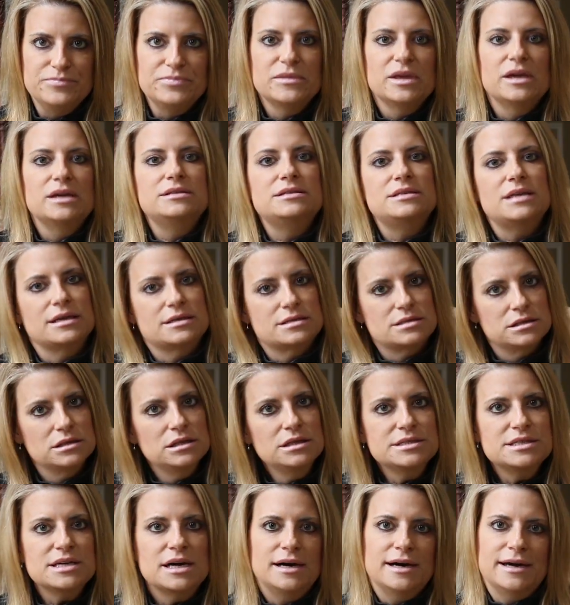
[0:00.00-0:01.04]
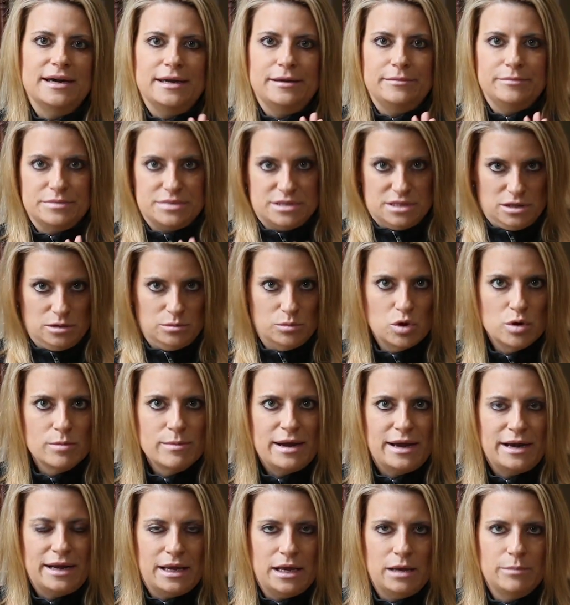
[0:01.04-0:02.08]
It takes a little time, it's a little more
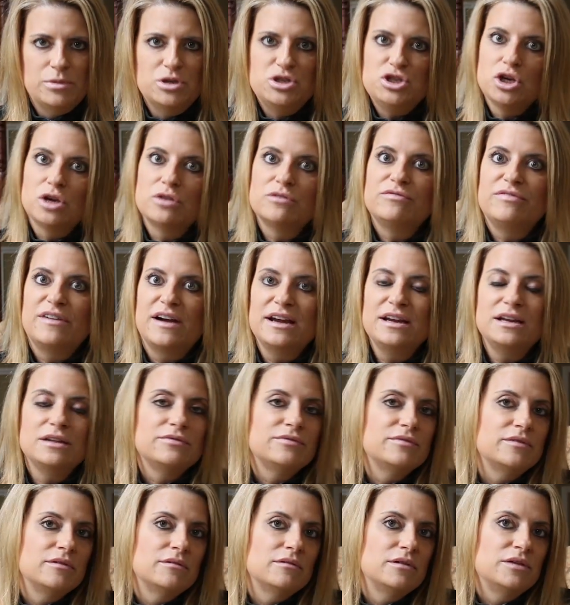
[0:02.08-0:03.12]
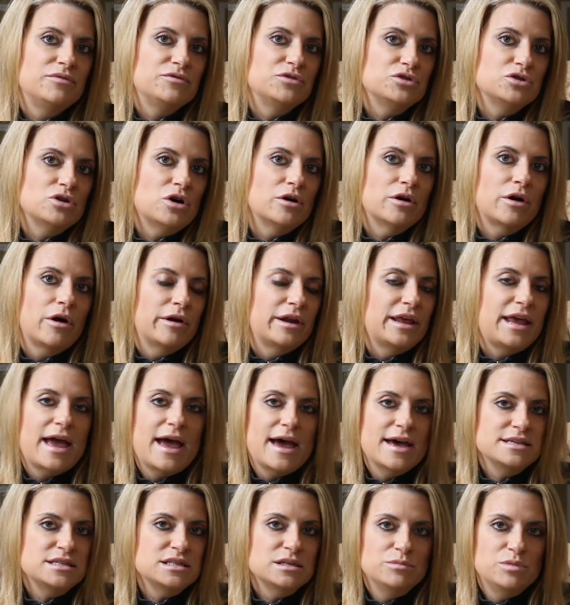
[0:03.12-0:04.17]
money, but you can find if your dog already
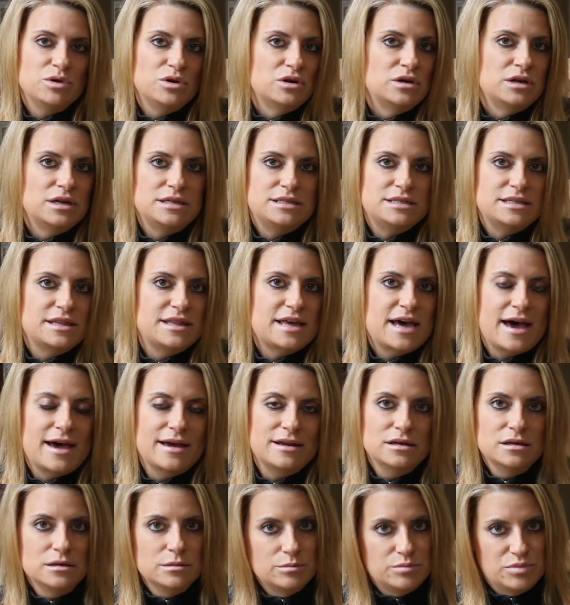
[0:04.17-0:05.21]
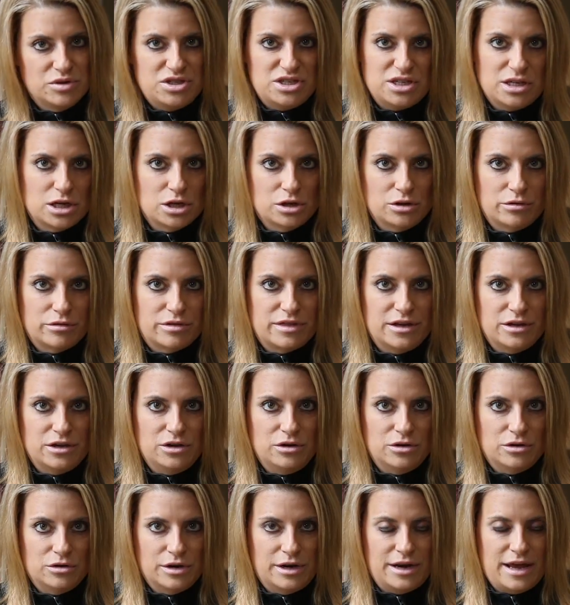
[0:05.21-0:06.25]
has immunity to that particular thing
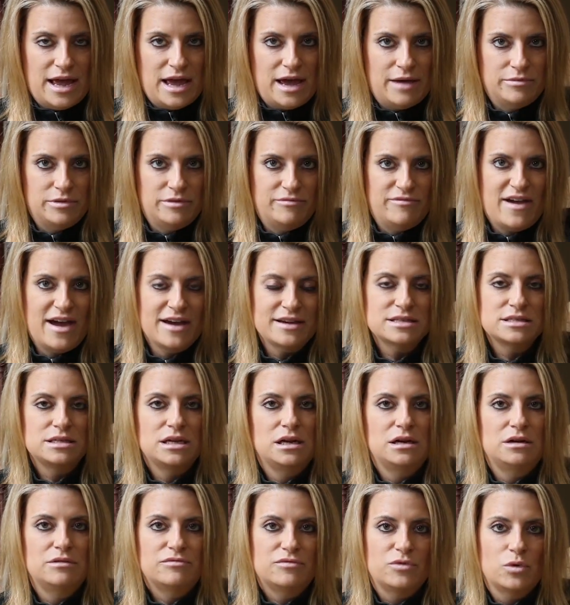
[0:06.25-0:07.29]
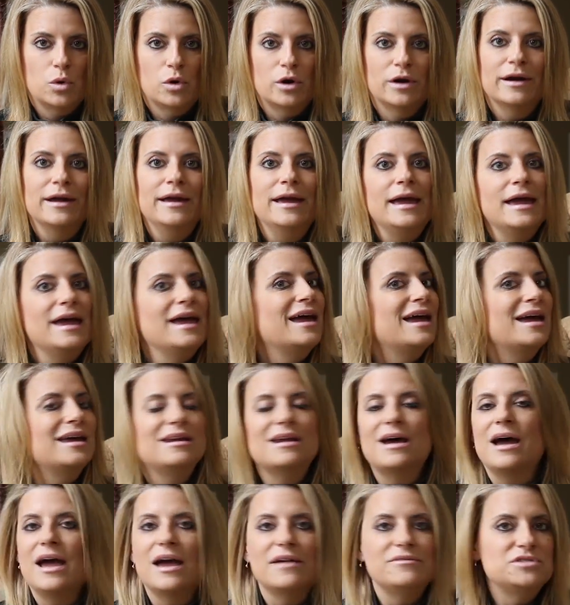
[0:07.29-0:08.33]
you're going to have them vaccinated for, and
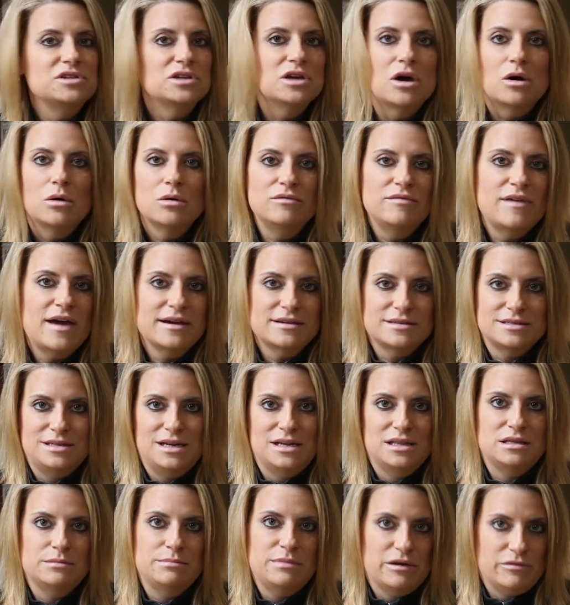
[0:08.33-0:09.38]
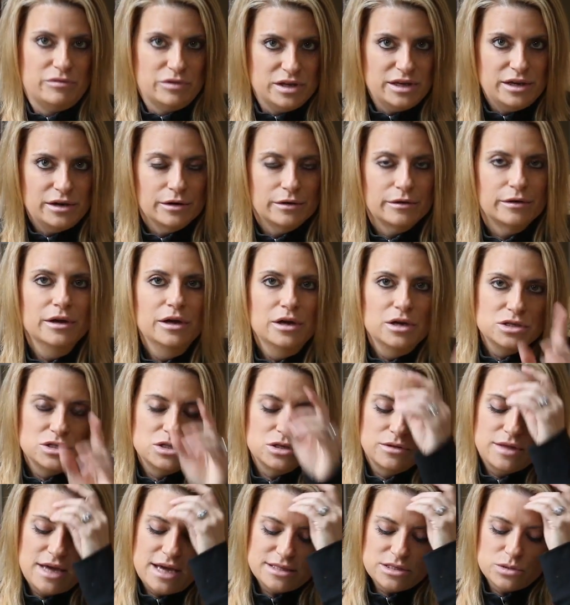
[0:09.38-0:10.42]
not have to go and vaccinate them every year.
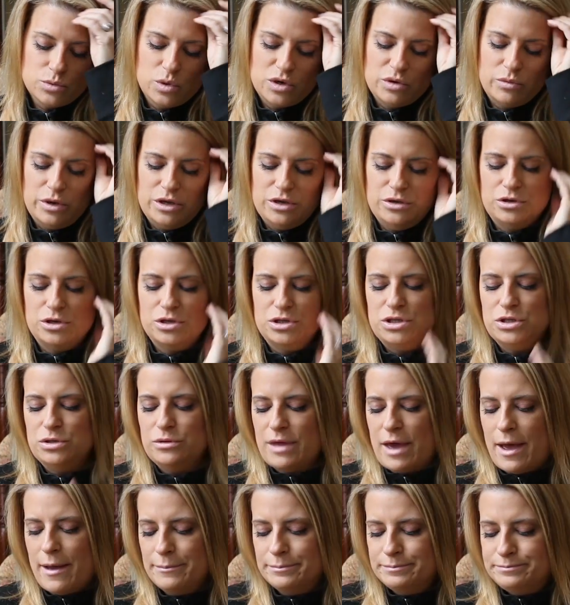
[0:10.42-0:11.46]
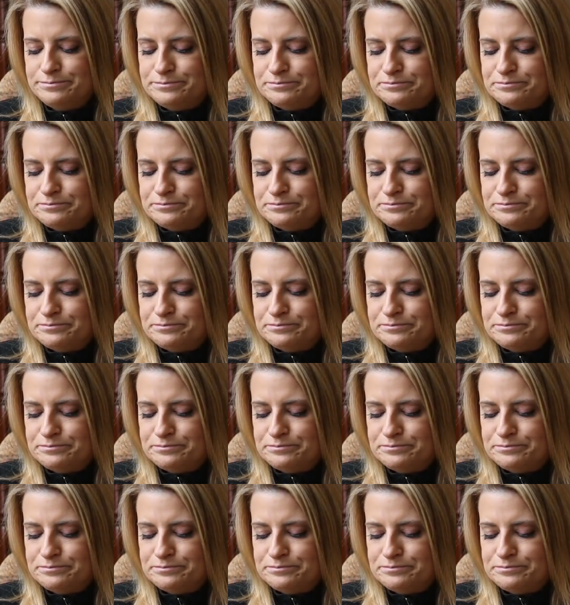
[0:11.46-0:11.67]
So that's one way you could do that.